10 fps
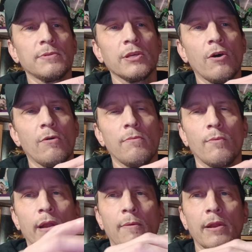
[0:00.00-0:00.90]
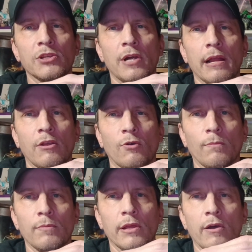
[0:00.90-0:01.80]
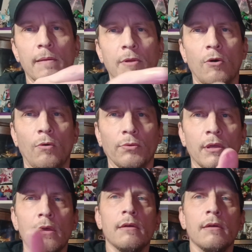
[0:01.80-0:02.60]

So when I want to try to, you know, him to hold